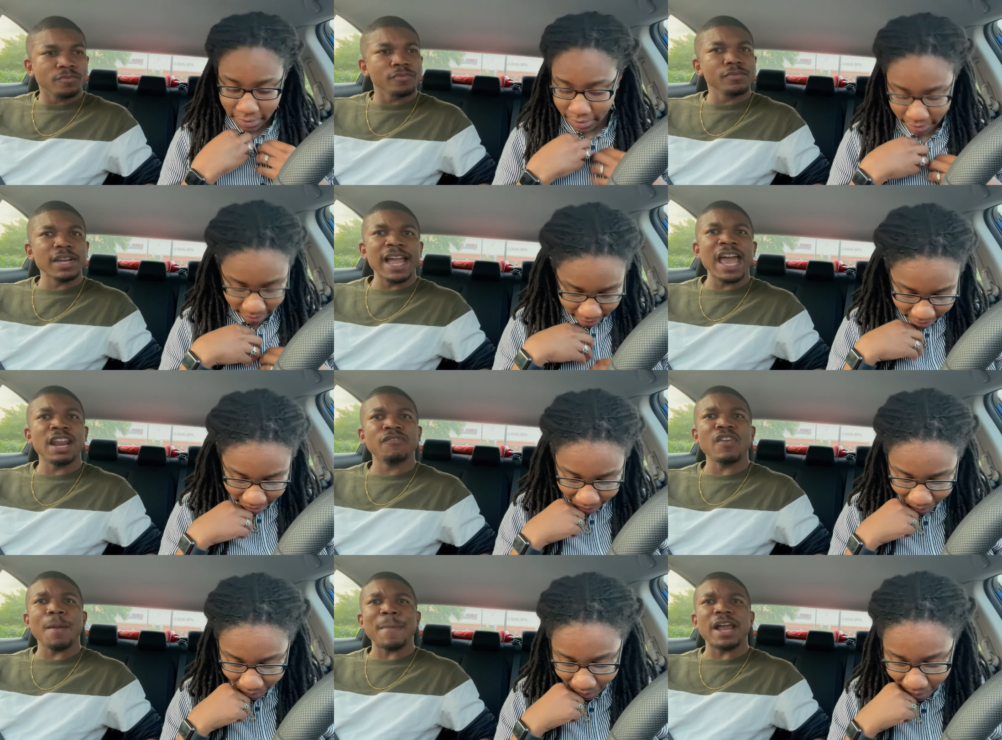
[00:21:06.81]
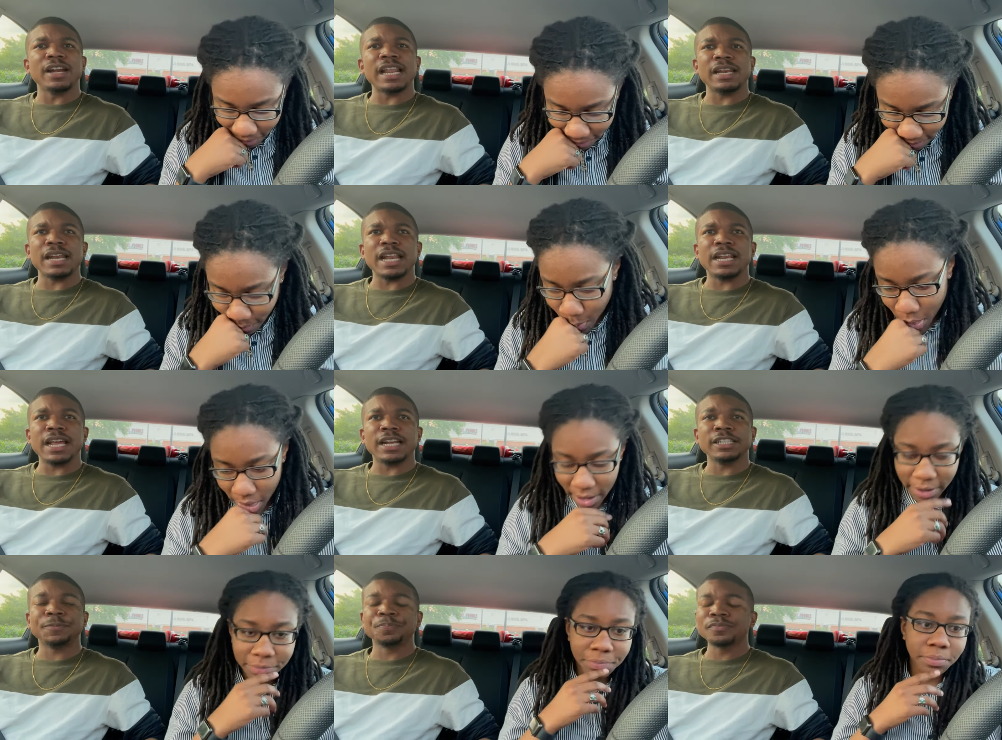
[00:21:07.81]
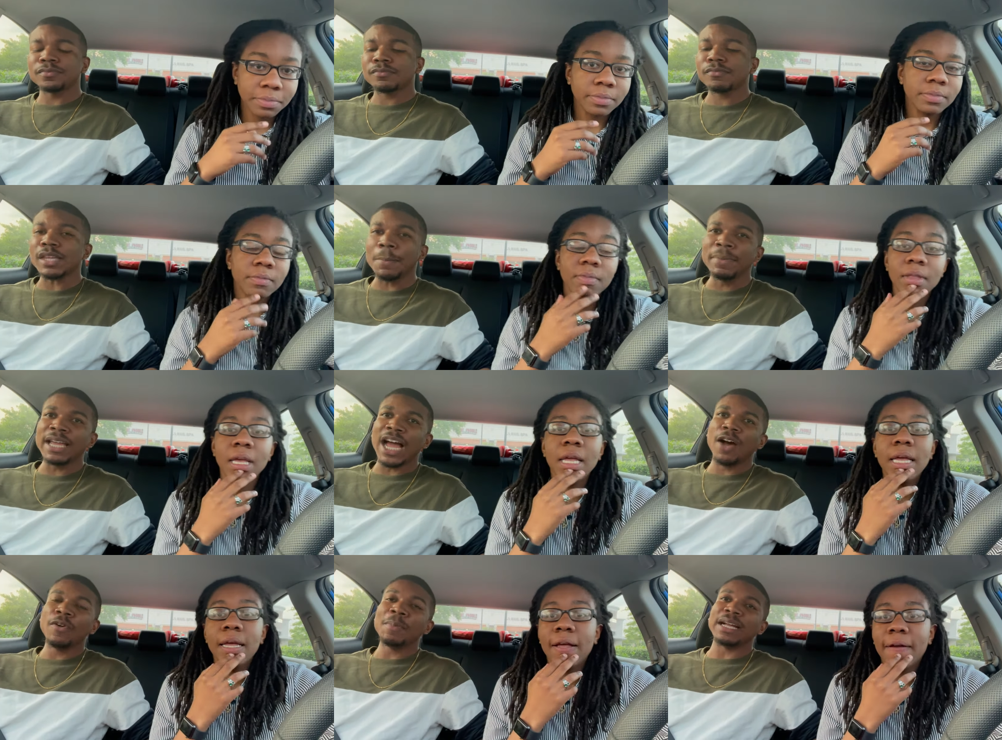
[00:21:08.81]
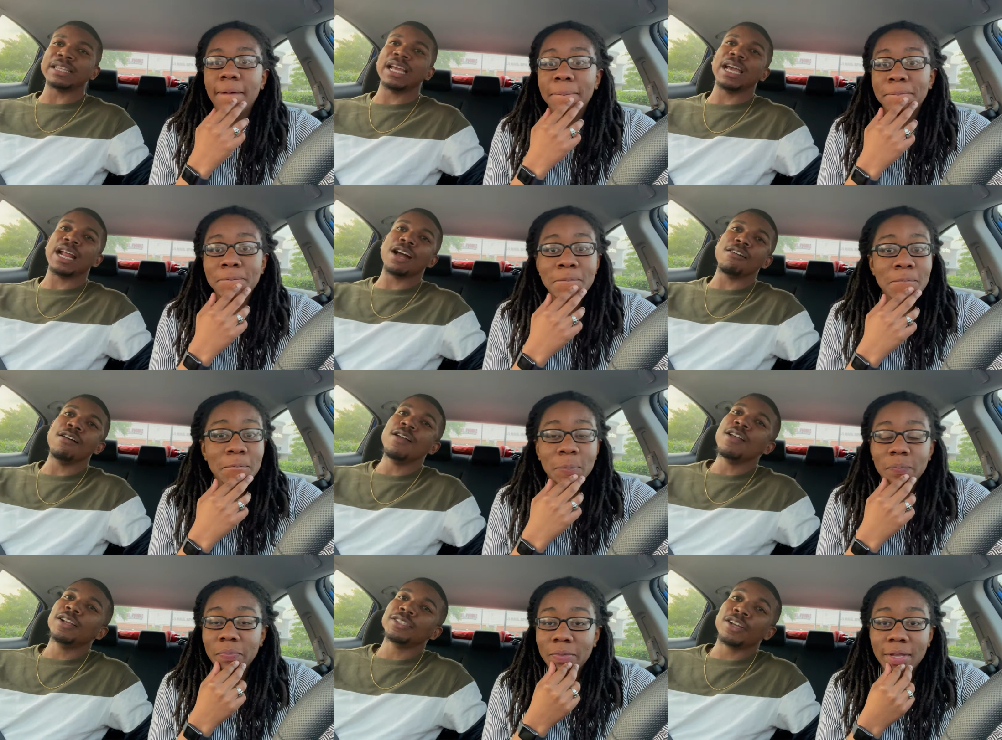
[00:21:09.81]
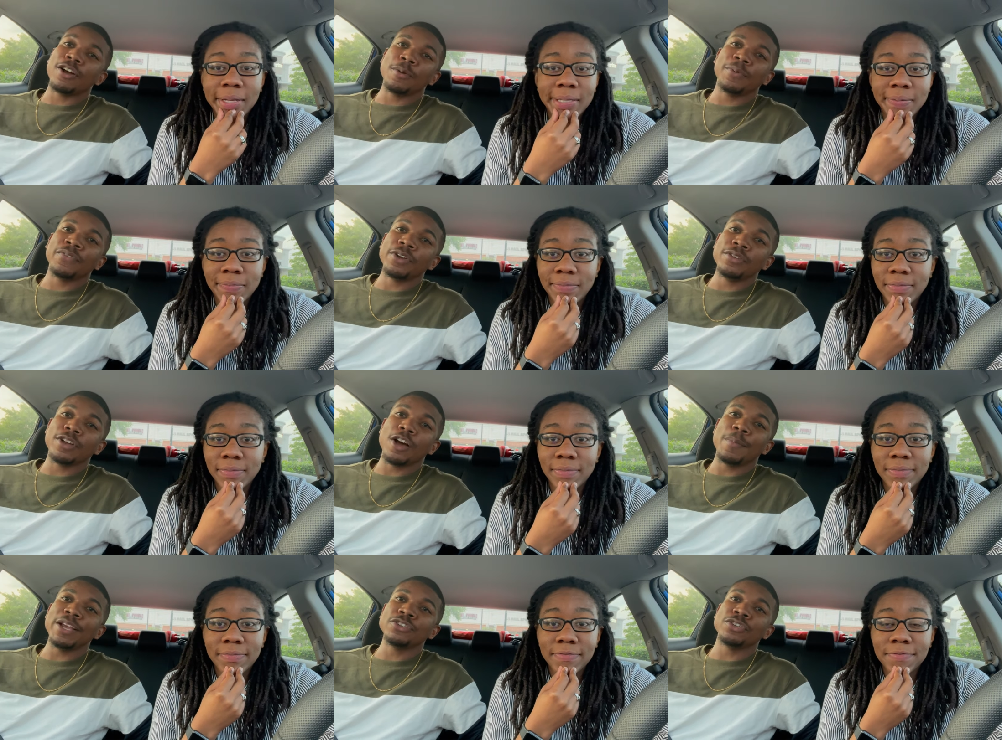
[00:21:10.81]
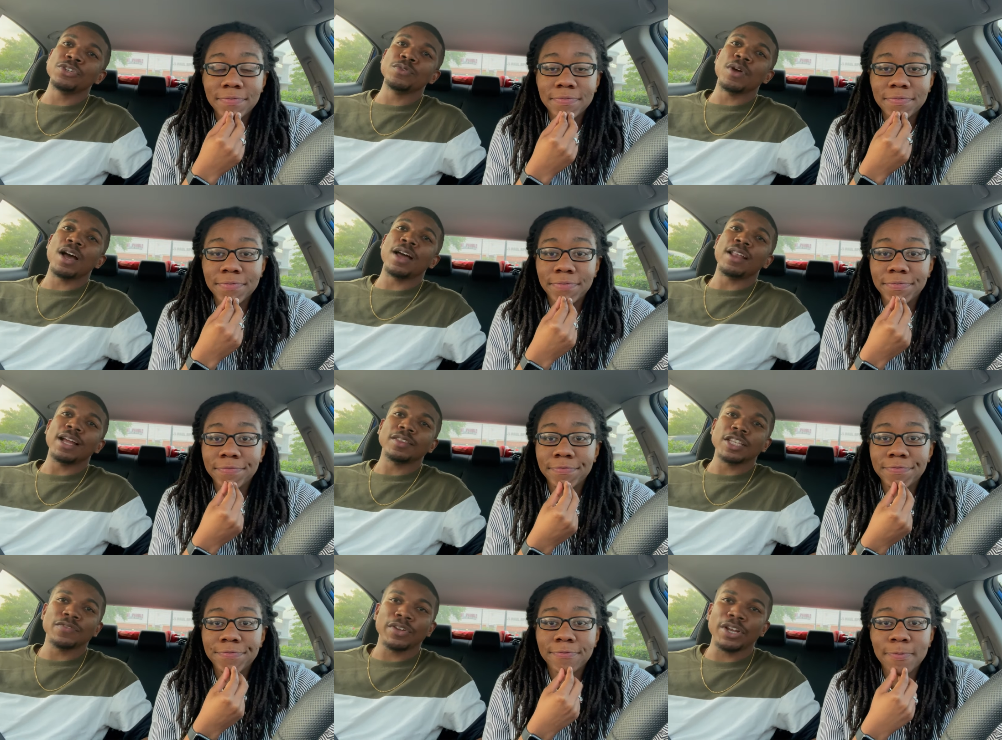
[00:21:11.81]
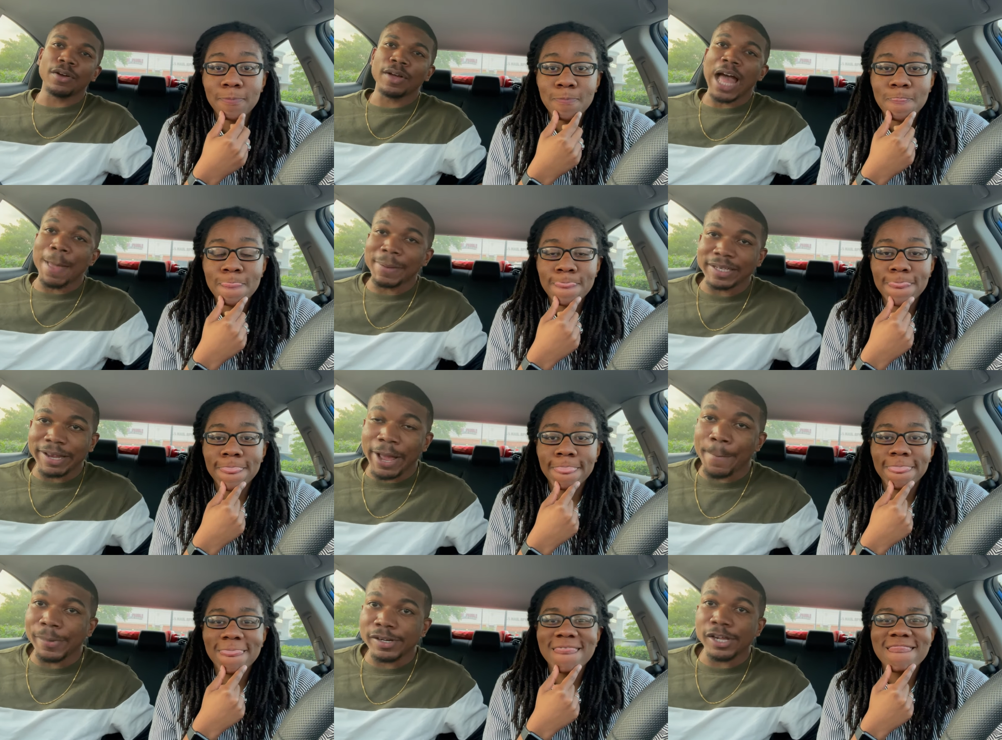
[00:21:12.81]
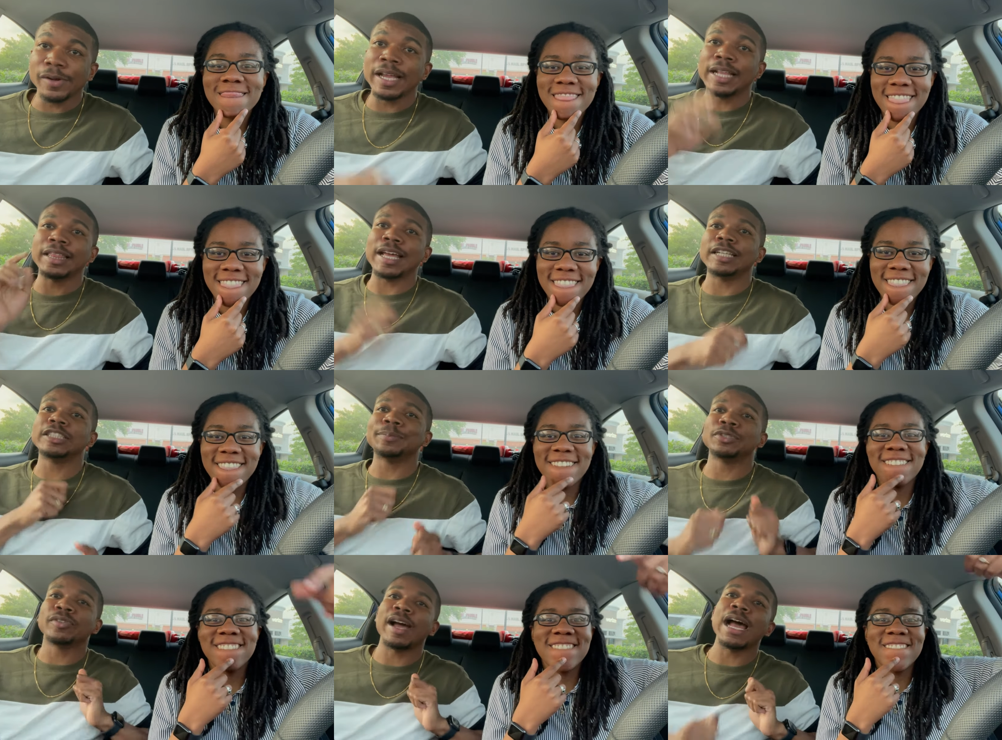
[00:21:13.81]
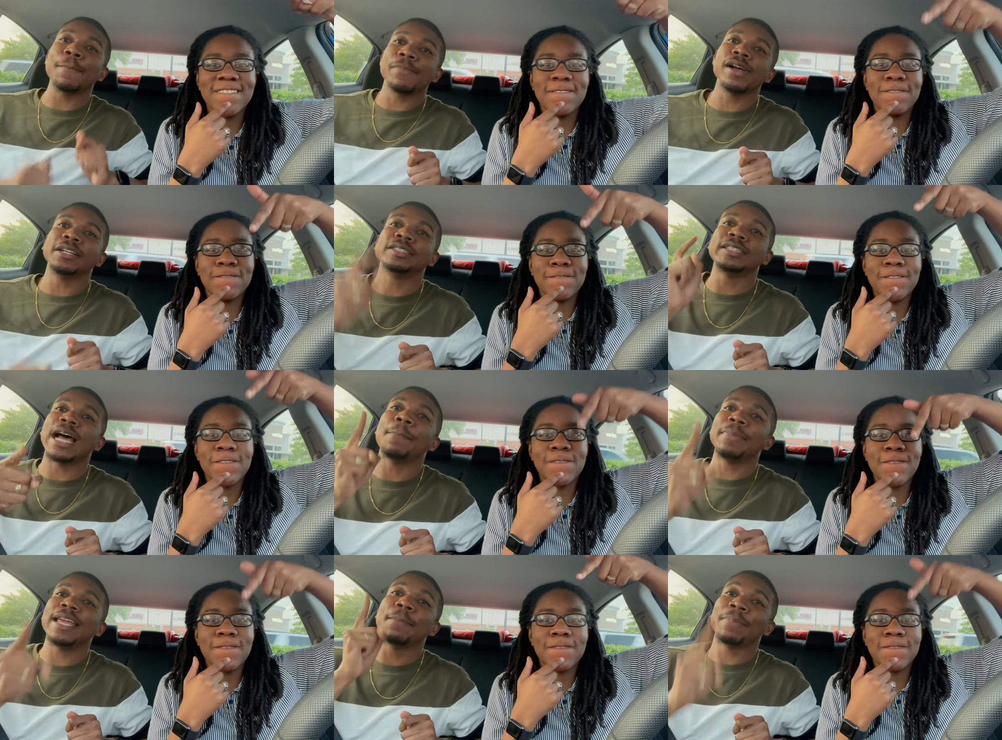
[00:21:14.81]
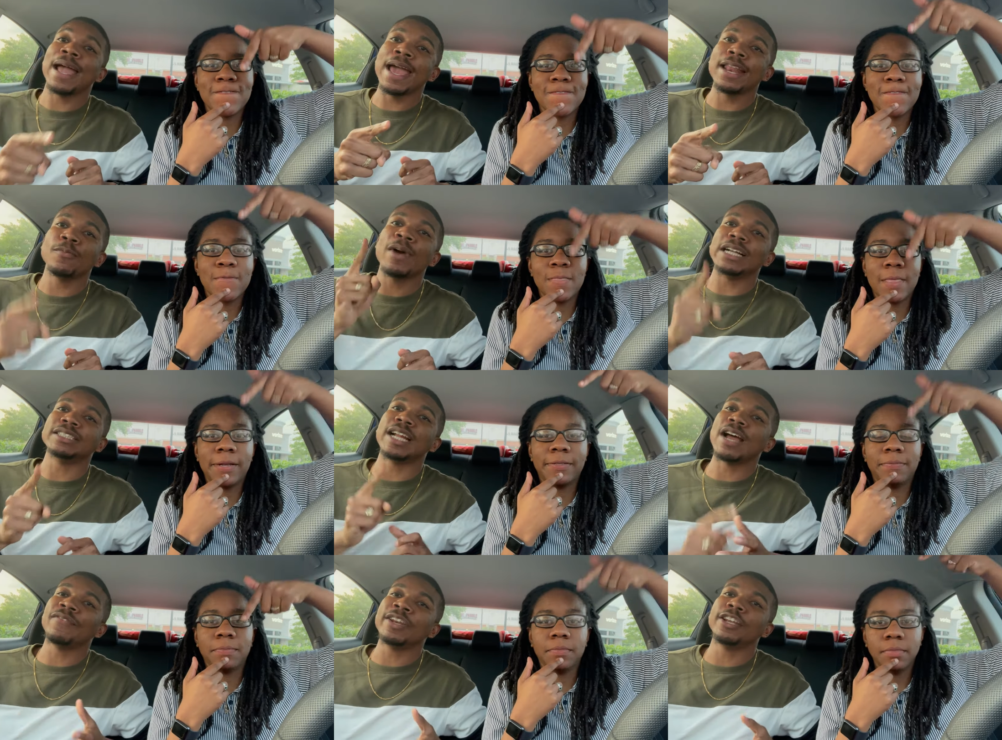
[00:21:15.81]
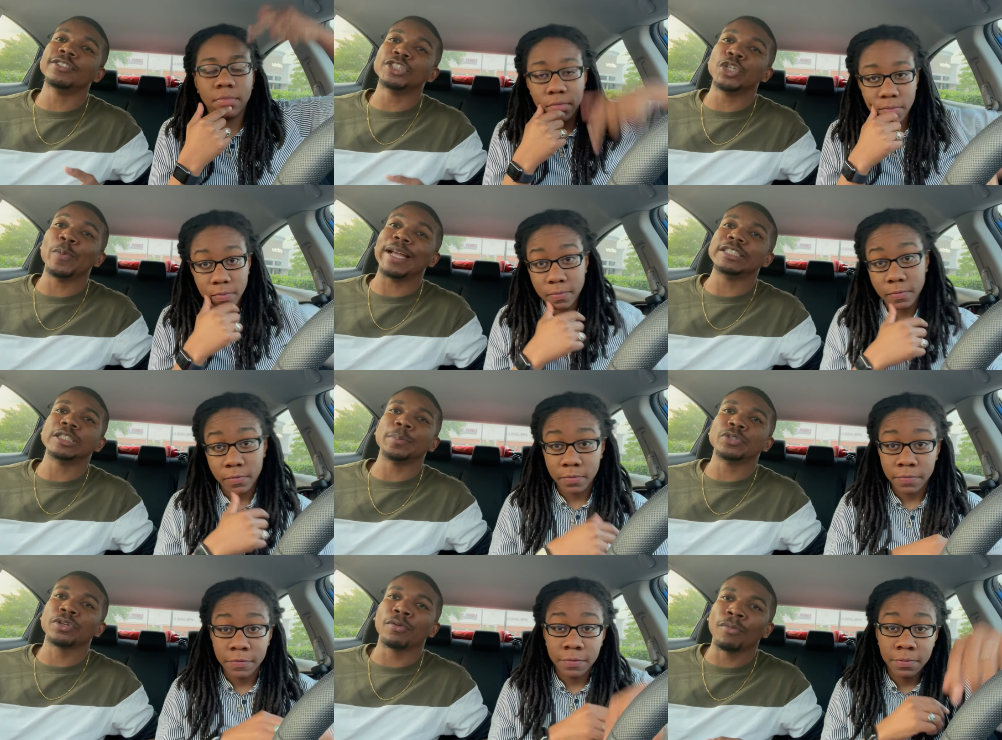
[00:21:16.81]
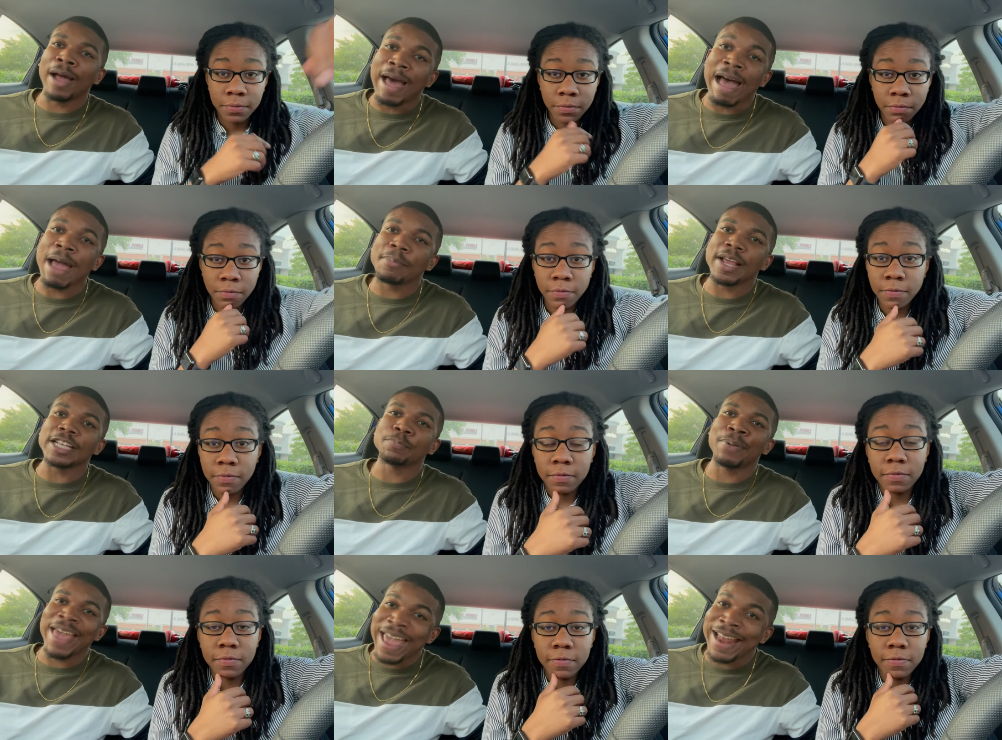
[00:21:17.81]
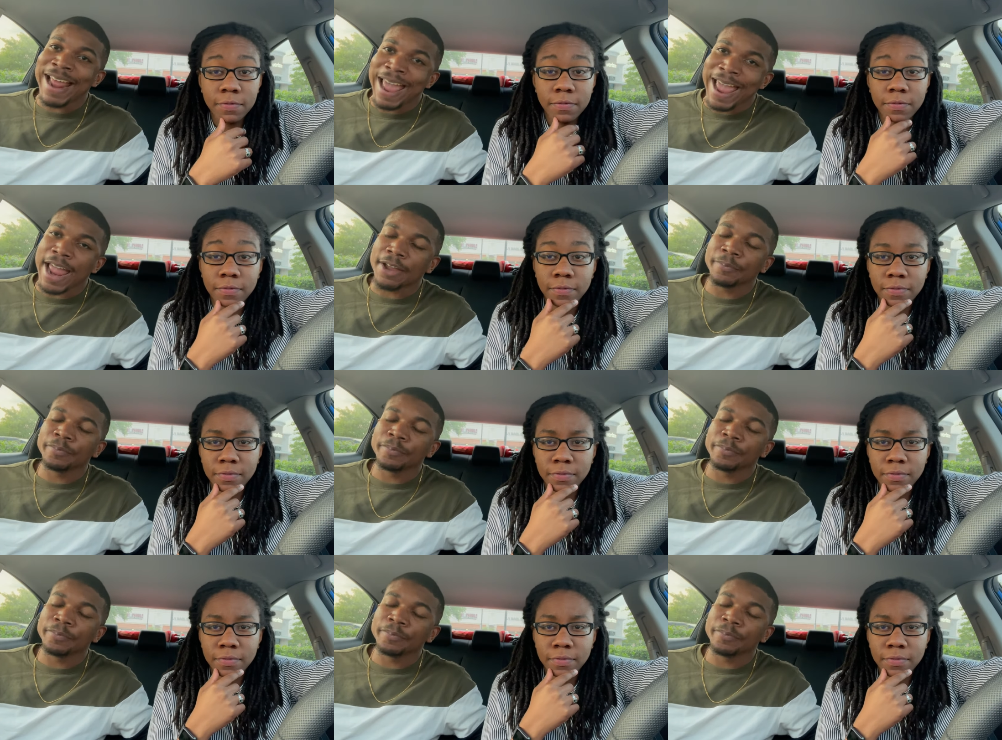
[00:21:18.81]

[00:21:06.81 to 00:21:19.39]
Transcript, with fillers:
Speaker 1: Of, I had a fair amount of that lettuce. We got. we about to head out. So before you go, make sure you uh, like this video, comment down below, hit that subscribe button. Stop being petty watching our videos and you ain't subscribed. That's petty.